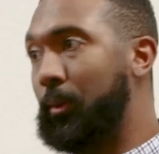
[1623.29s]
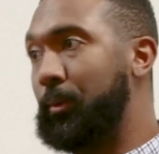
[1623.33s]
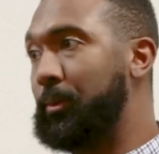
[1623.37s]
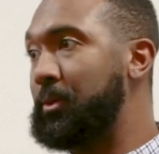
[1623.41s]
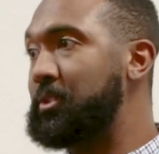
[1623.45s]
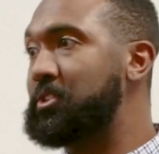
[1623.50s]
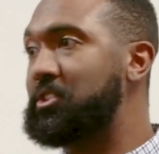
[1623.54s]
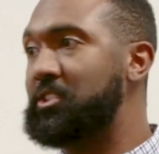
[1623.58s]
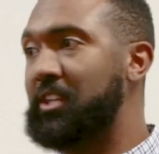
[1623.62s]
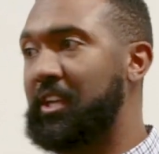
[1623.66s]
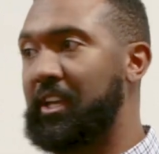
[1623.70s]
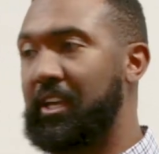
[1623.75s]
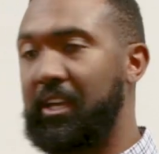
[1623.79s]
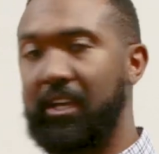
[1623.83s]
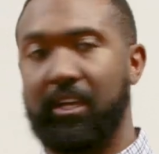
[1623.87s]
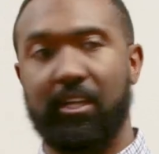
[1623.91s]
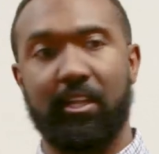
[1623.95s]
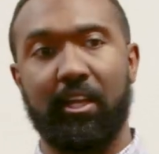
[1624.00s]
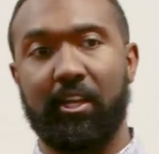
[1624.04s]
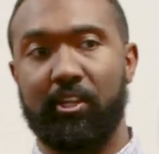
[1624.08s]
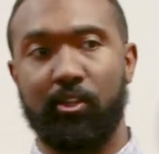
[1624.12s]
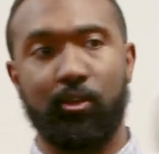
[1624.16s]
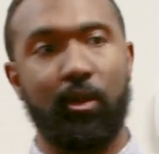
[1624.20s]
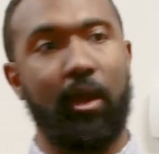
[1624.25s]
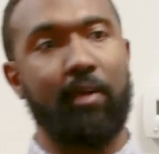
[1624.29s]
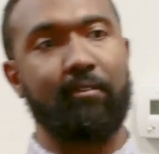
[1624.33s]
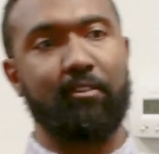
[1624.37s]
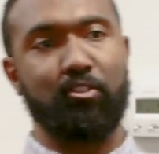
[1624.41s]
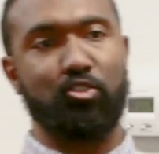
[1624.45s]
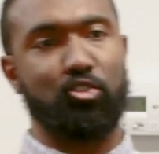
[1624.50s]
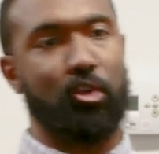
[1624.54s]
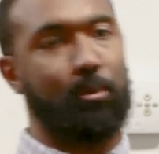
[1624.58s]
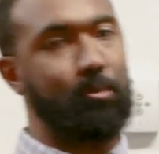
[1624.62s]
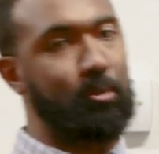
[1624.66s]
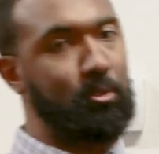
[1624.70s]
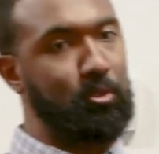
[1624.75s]
we're seeing like they're having
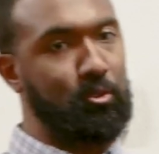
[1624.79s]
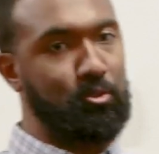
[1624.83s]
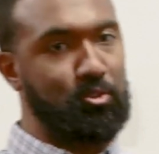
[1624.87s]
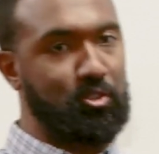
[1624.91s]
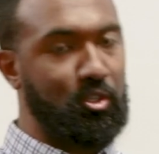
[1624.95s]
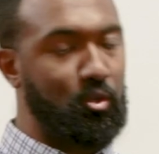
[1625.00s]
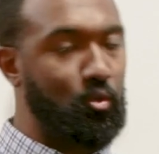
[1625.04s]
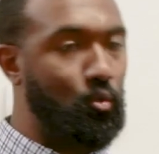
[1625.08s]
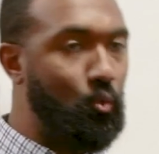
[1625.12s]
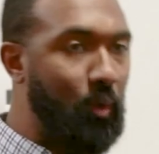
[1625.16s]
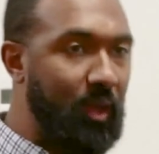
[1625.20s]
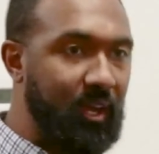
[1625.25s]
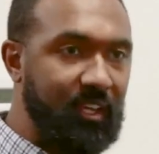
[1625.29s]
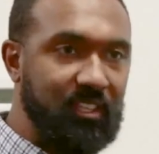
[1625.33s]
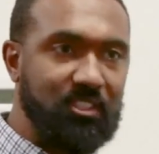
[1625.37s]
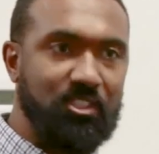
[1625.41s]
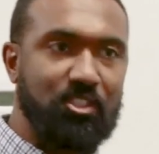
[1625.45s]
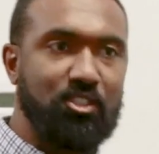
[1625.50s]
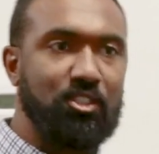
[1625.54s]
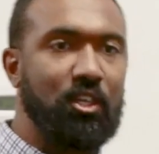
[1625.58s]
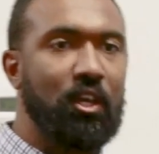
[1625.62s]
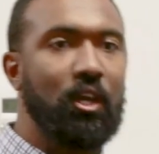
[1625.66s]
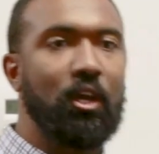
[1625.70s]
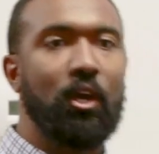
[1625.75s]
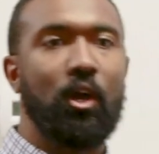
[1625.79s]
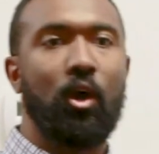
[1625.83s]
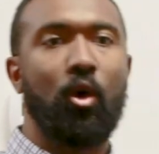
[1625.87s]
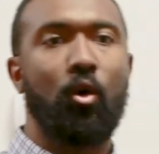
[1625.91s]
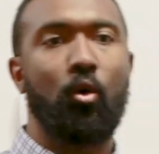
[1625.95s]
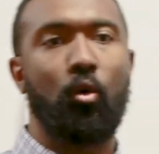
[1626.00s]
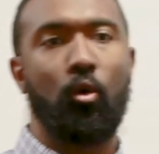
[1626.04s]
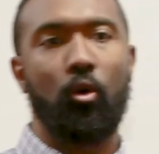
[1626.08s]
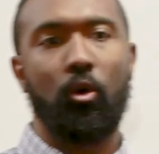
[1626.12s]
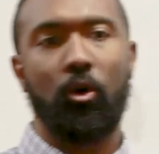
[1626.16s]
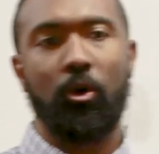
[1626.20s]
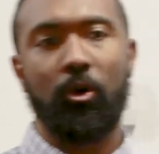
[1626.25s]
trouble losing weight,
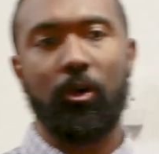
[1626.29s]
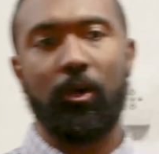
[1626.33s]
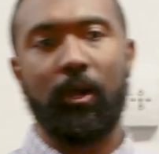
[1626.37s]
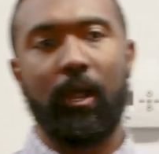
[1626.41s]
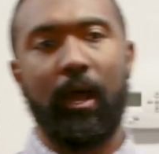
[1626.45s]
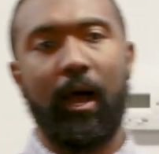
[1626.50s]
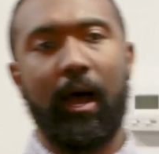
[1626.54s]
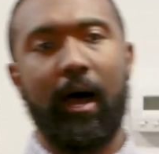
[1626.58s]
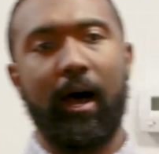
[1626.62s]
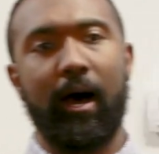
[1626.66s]
or